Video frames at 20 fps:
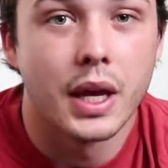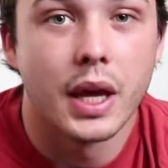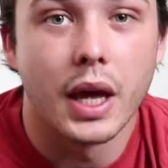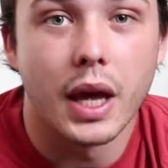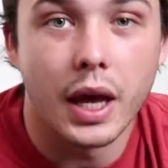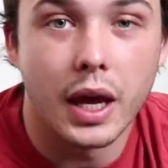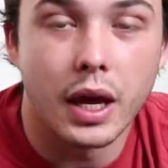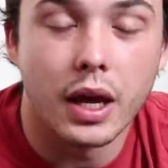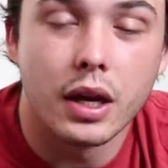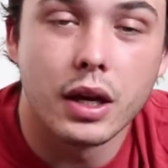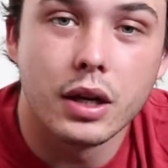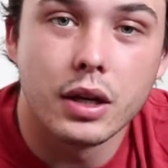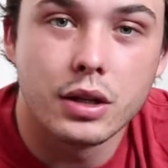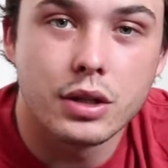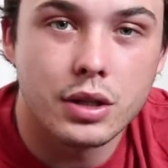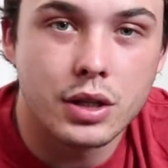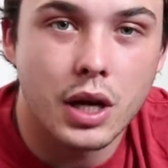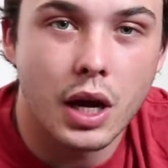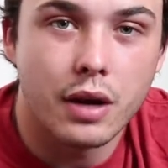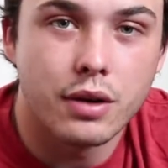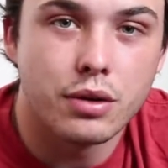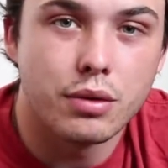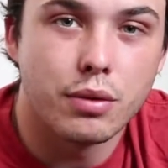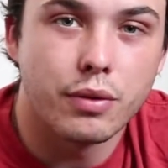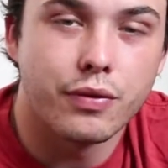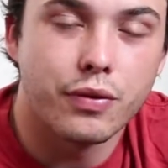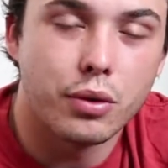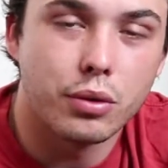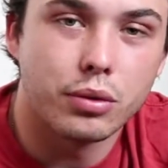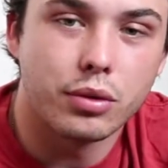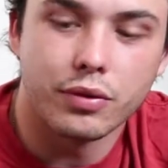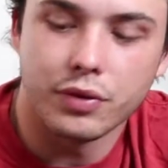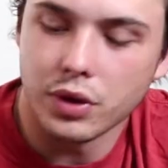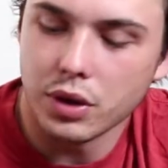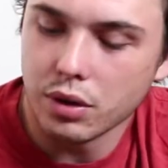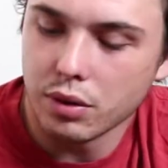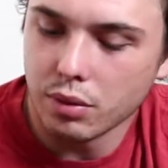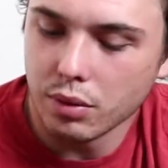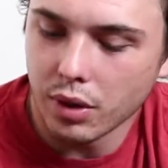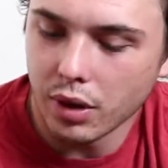And just kind of do a full
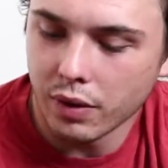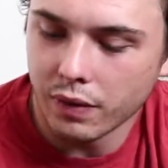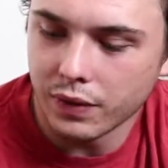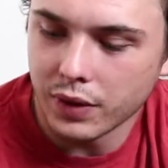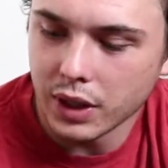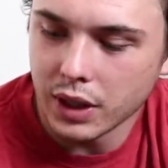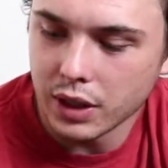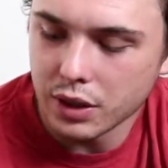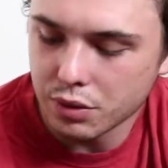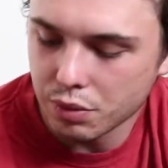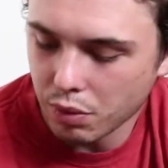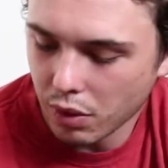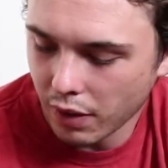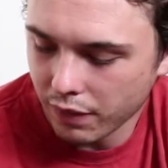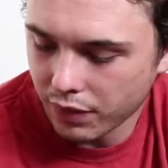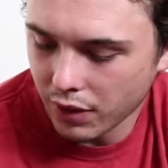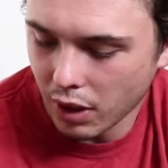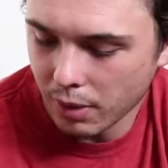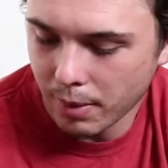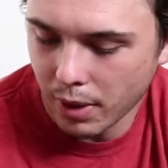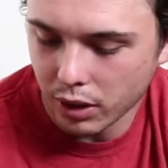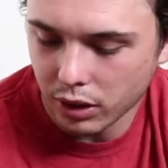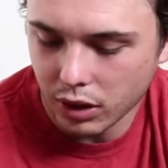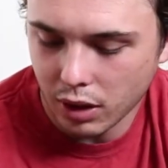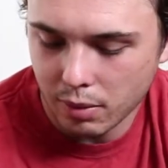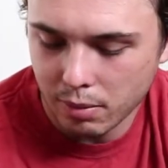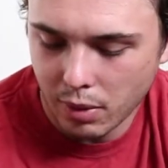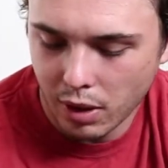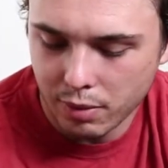review of these, what I've thought about them.